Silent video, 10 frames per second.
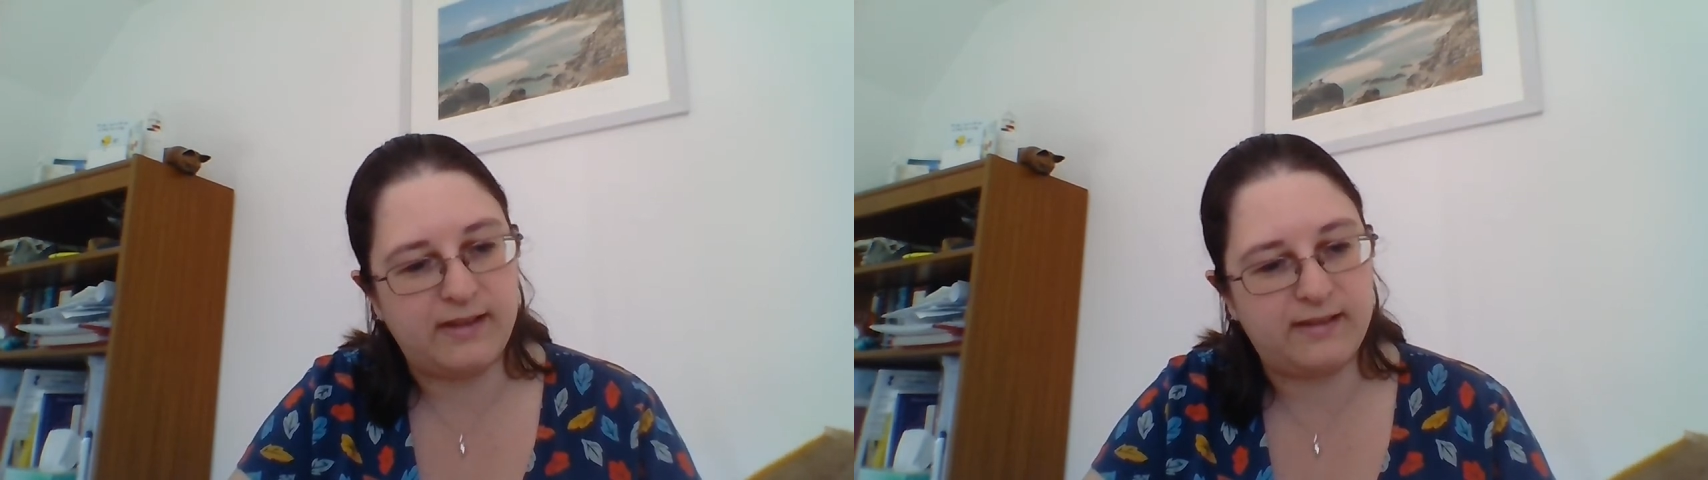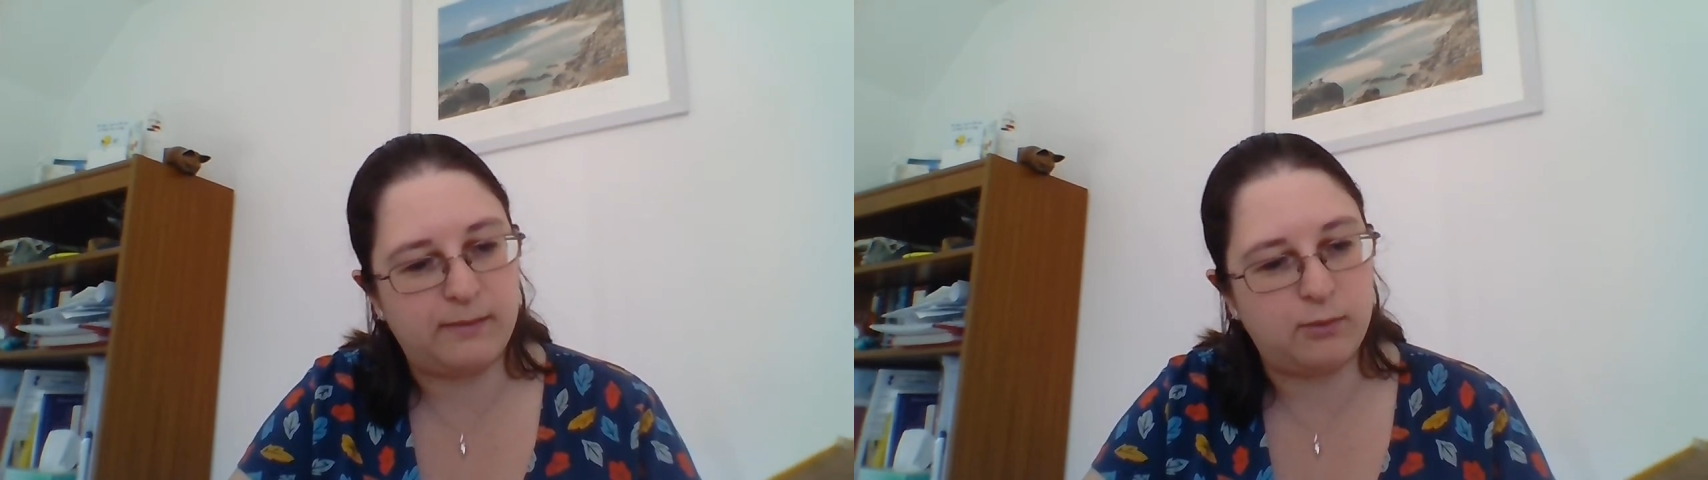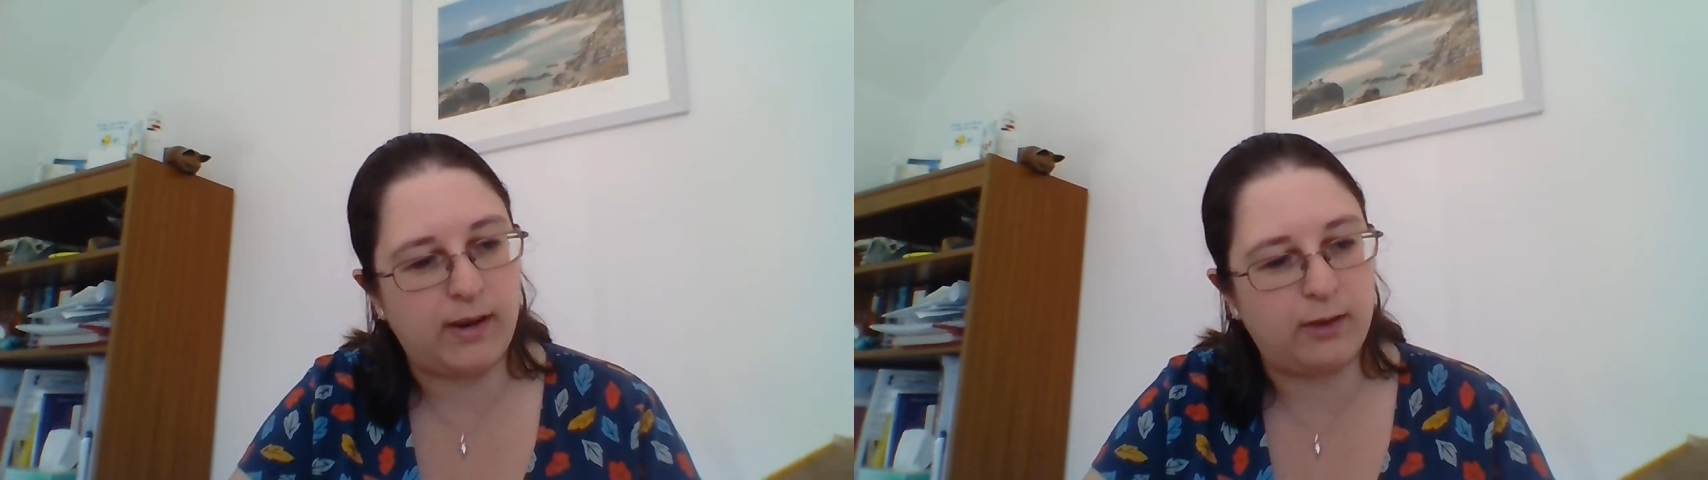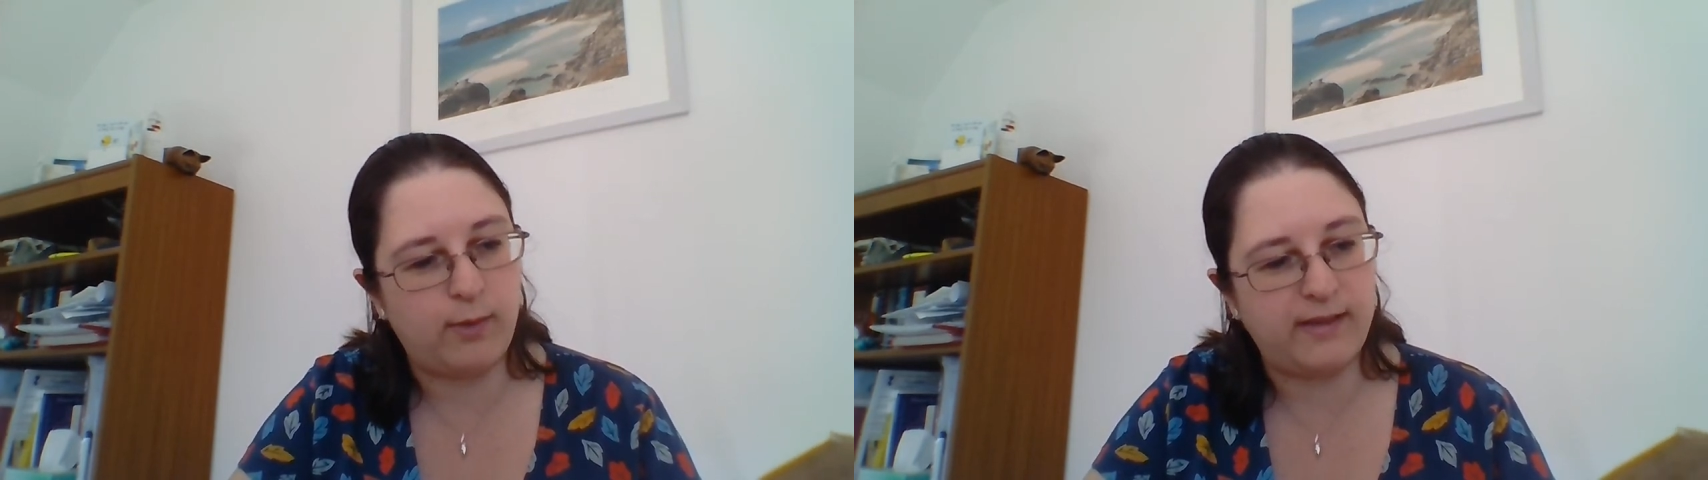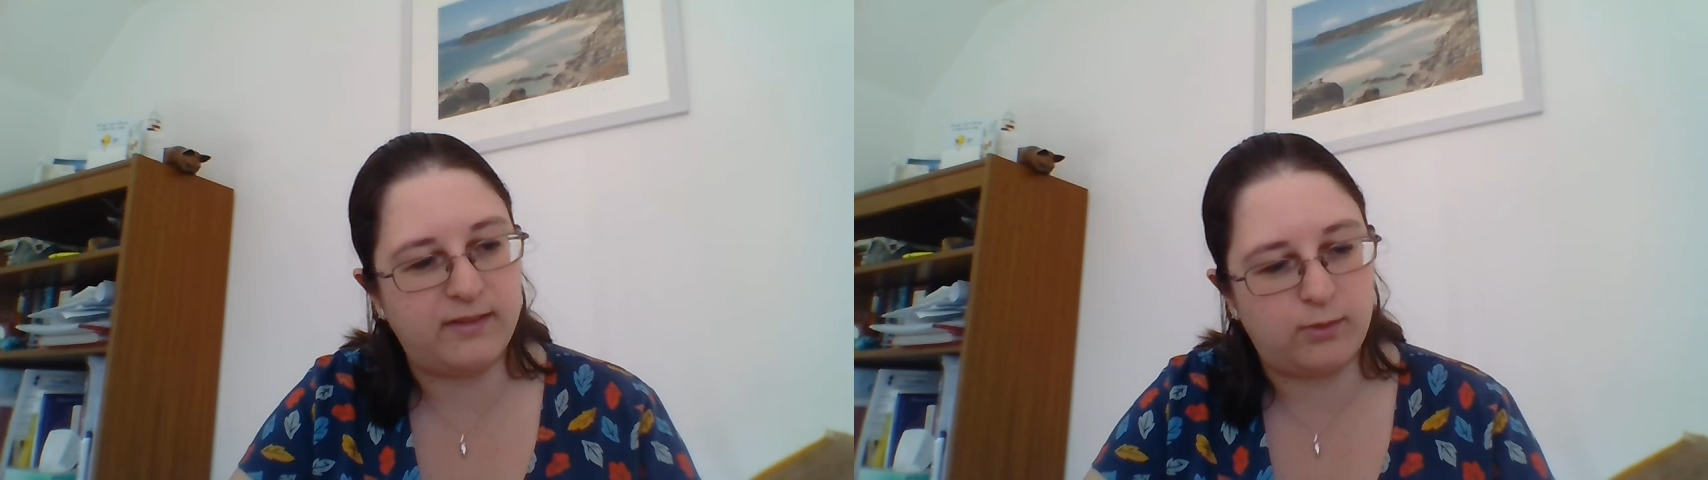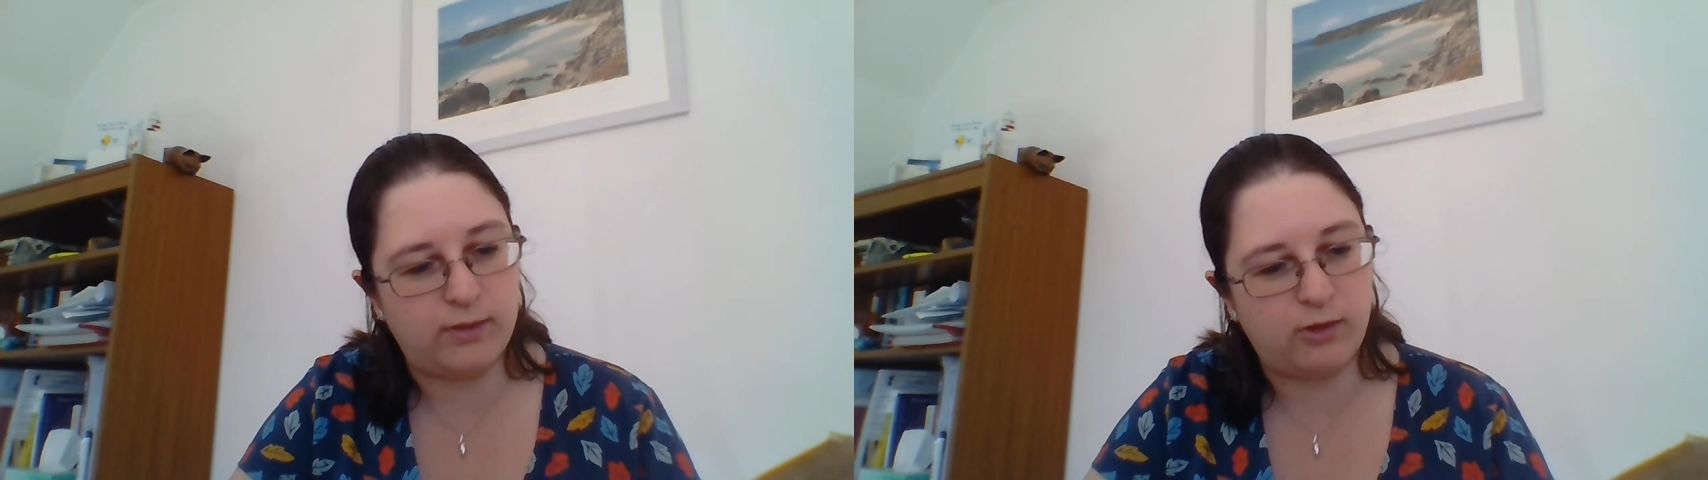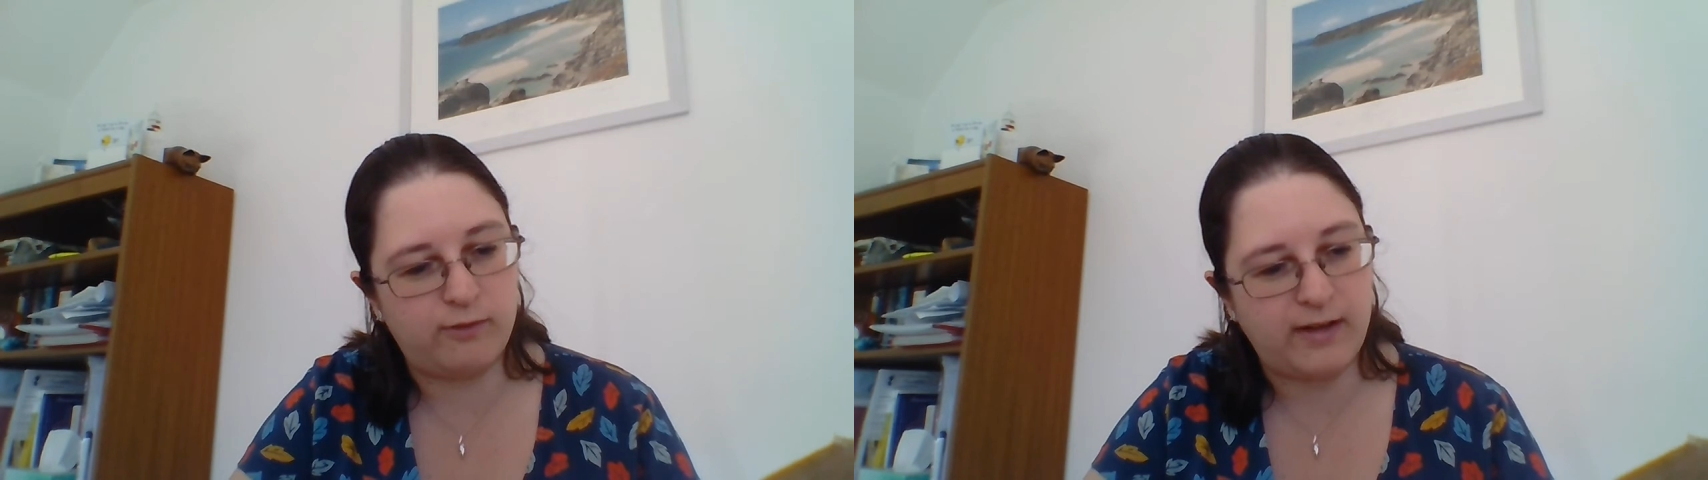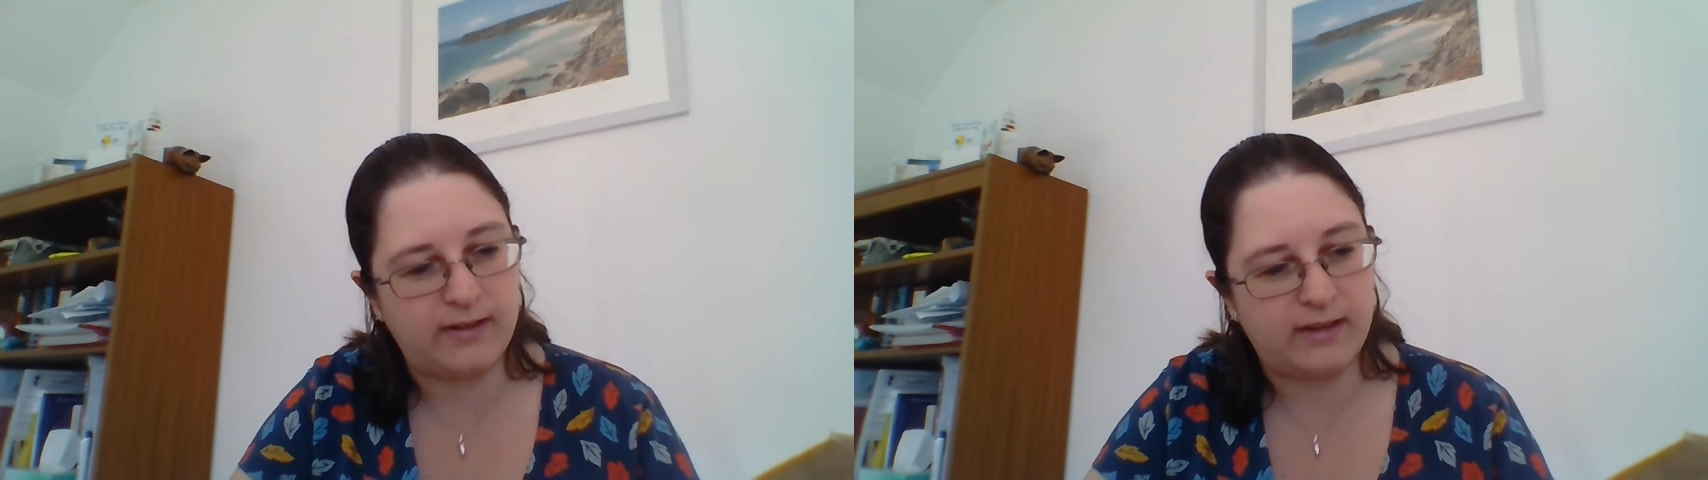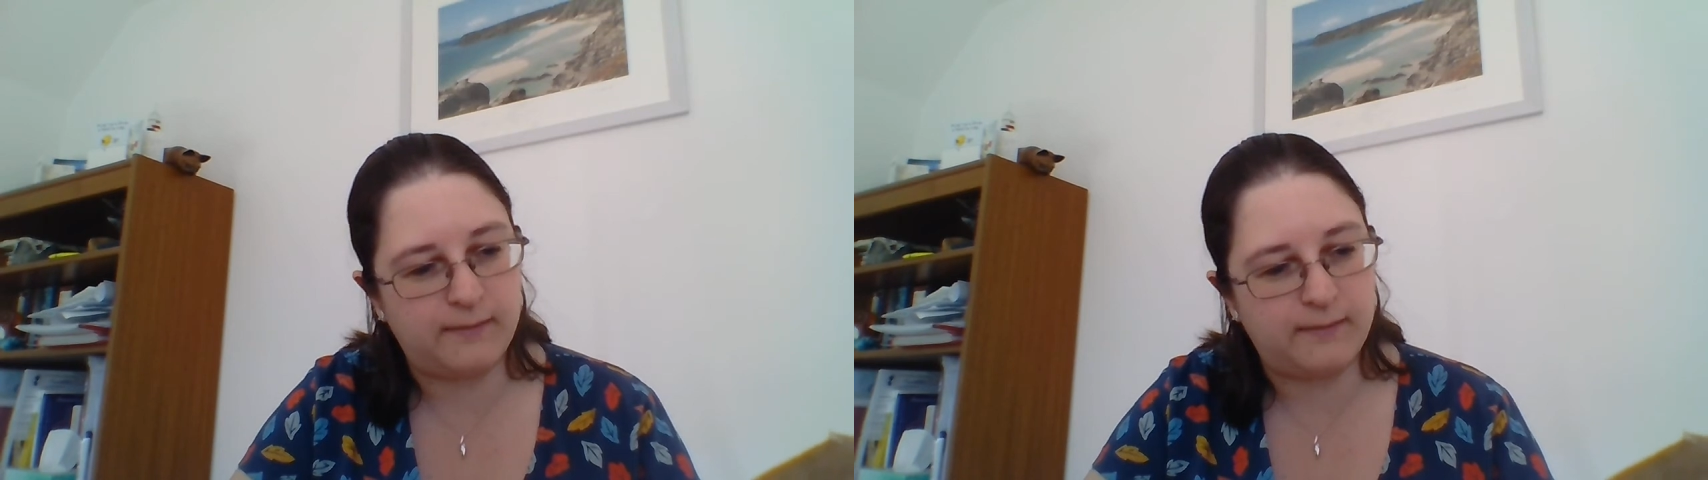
seemed well acquainted with already.